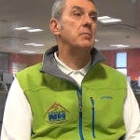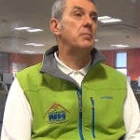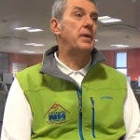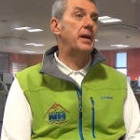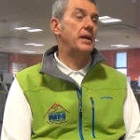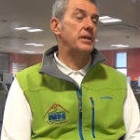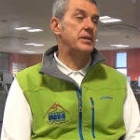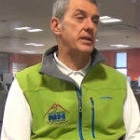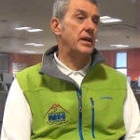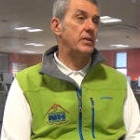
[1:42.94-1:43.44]

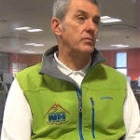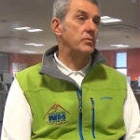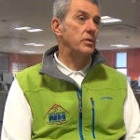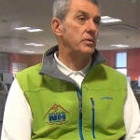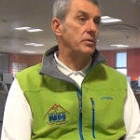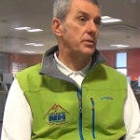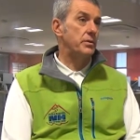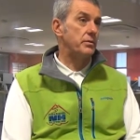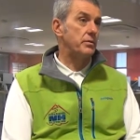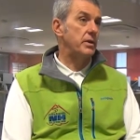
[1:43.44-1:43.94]
back down
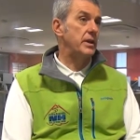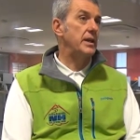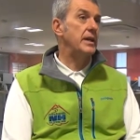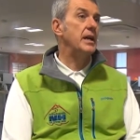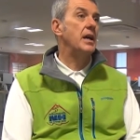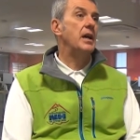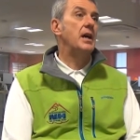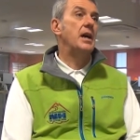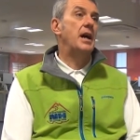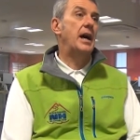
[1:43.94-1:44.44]
Route 3,
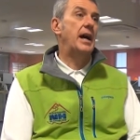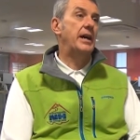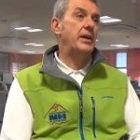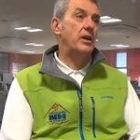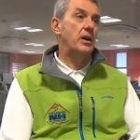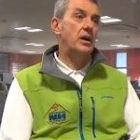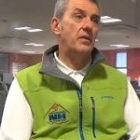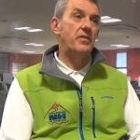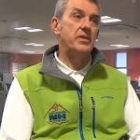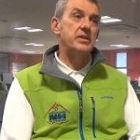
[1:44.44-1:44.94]

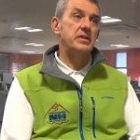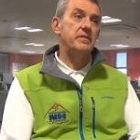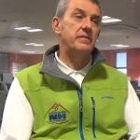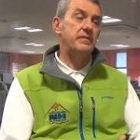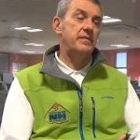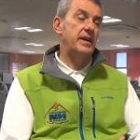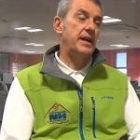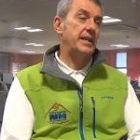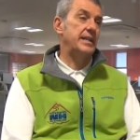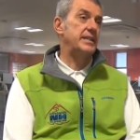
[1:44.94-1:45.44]
and offers a
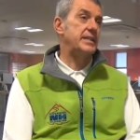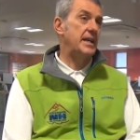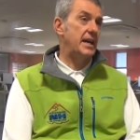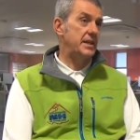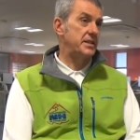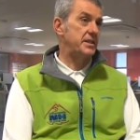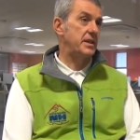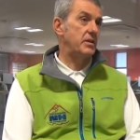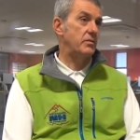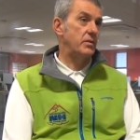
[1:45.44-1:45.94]

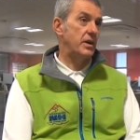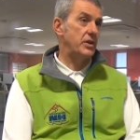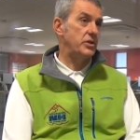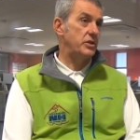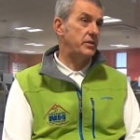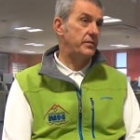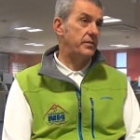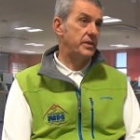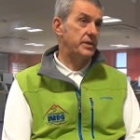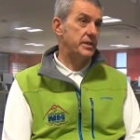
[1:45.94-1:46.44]
fantastic
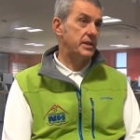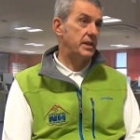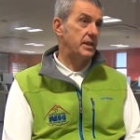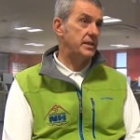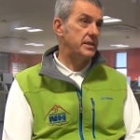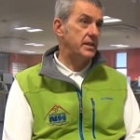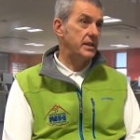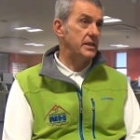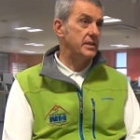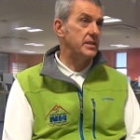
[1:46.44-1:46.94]
range of
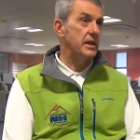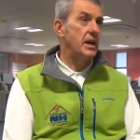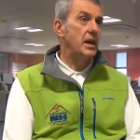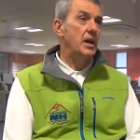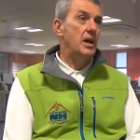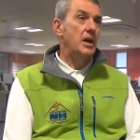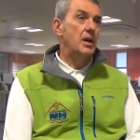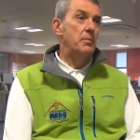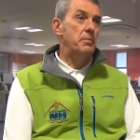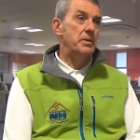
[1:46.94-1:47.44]
facilities,
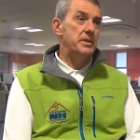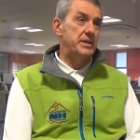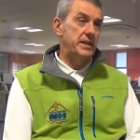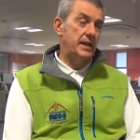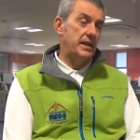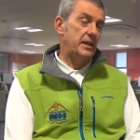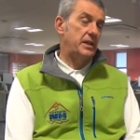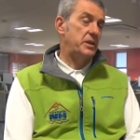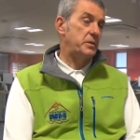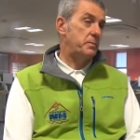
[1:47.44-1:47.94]

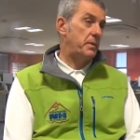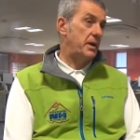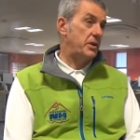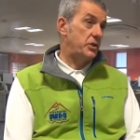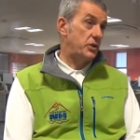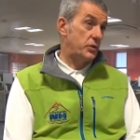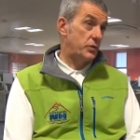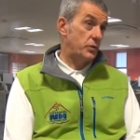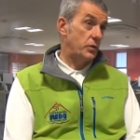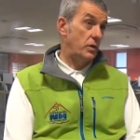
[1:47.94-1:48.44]
particularly
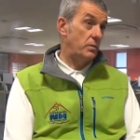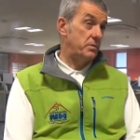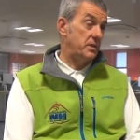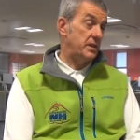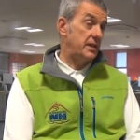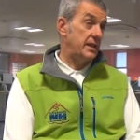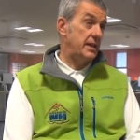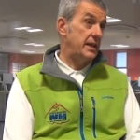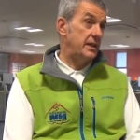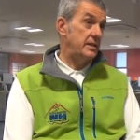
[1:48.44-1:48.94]
spacious rooms
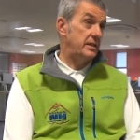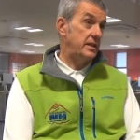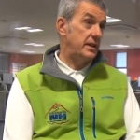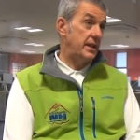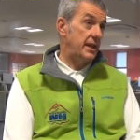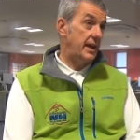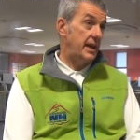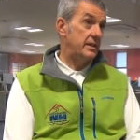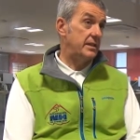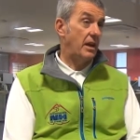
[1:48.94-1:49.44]
at the
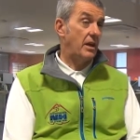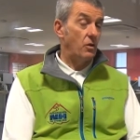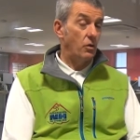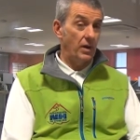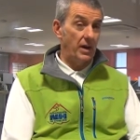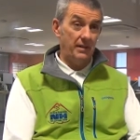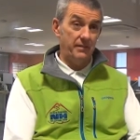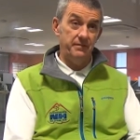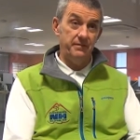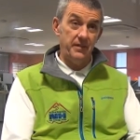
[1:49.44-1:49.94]
Indian Head. They
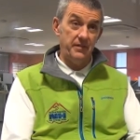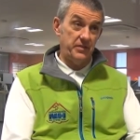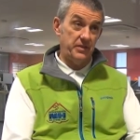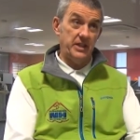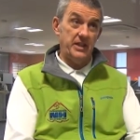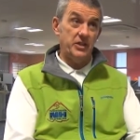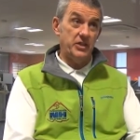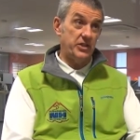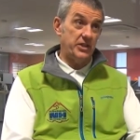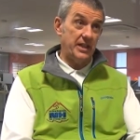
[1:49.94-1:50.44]
all have
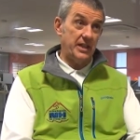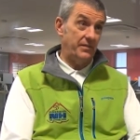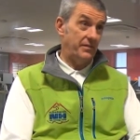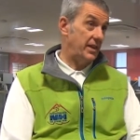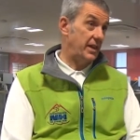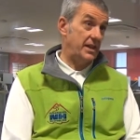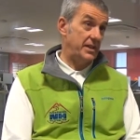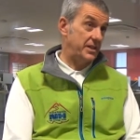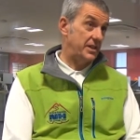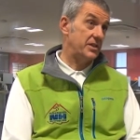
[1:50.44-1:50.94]
50 inch
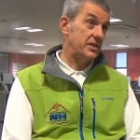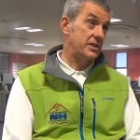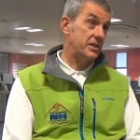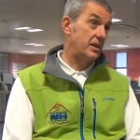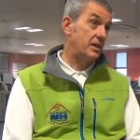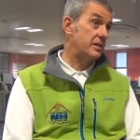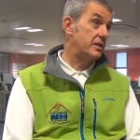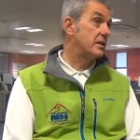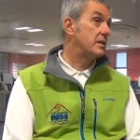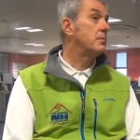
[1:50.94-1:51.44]
TVs
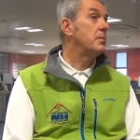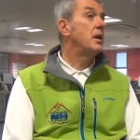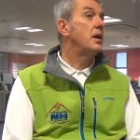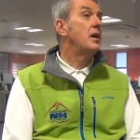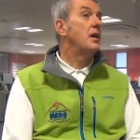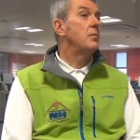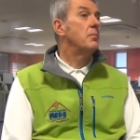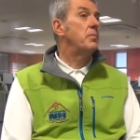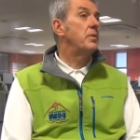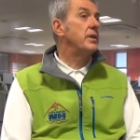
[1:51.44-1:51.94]
inside them
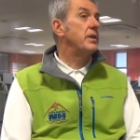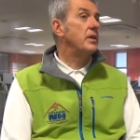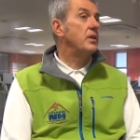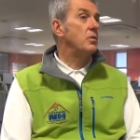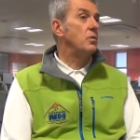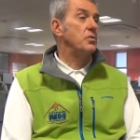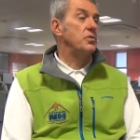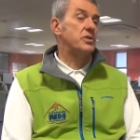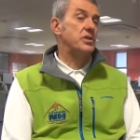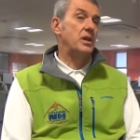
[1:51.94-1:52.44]
but it
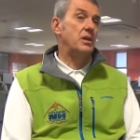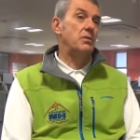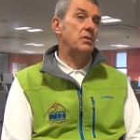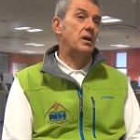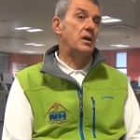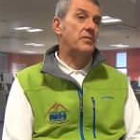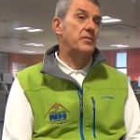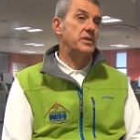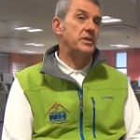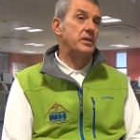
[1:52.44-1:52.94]
also
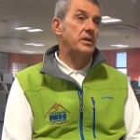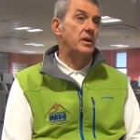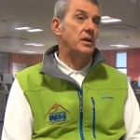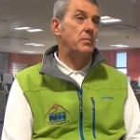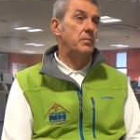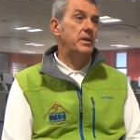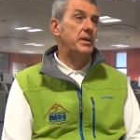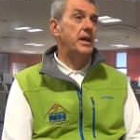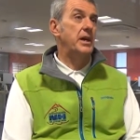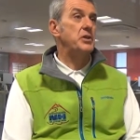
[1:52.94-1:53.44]
offers a
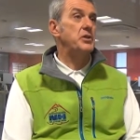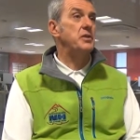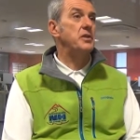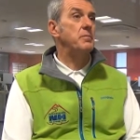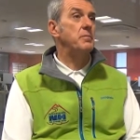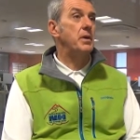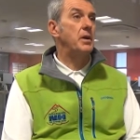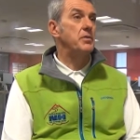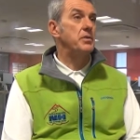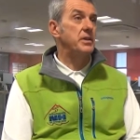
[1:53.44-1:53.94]
combination
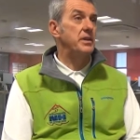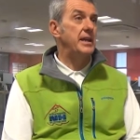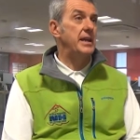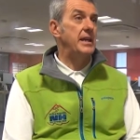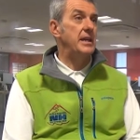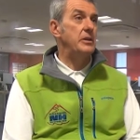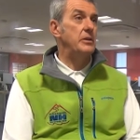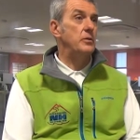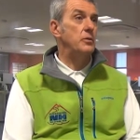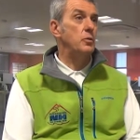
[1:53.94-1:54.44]
of both an
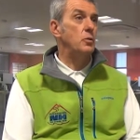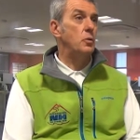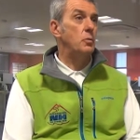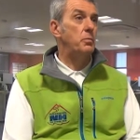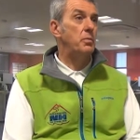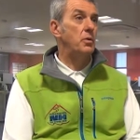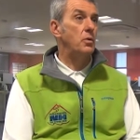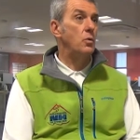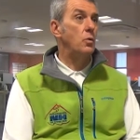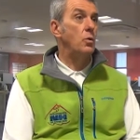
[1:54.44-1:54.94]

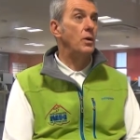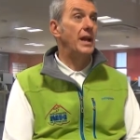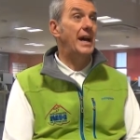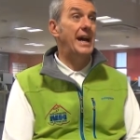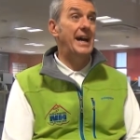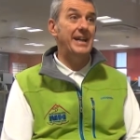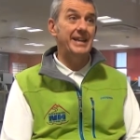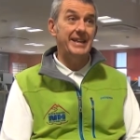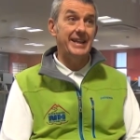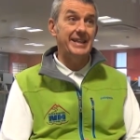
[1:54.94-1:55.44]
indoor pool
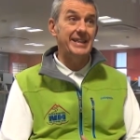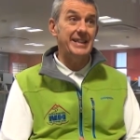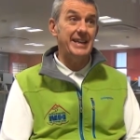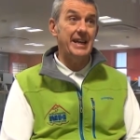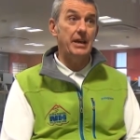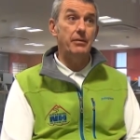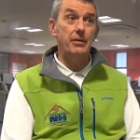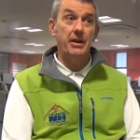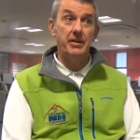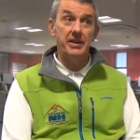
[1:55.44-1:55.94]
and a
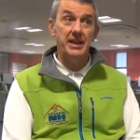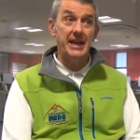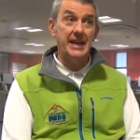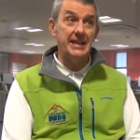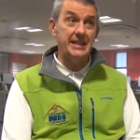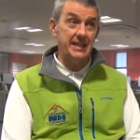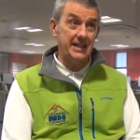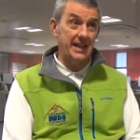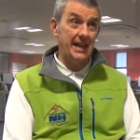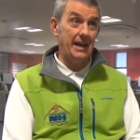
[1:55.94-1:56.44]
year round
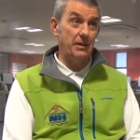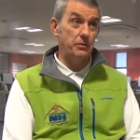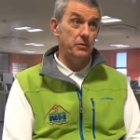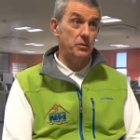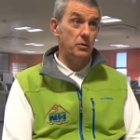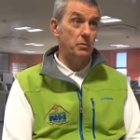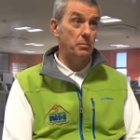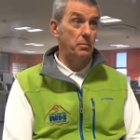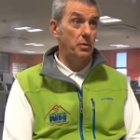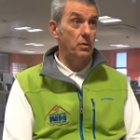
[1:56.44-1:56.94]
heated
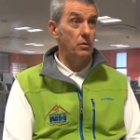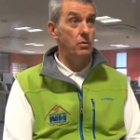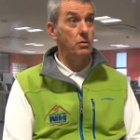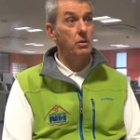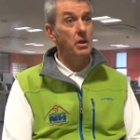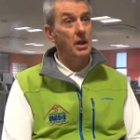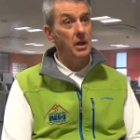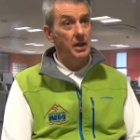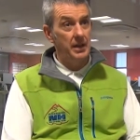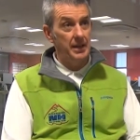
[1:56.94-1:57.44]
outdoor pool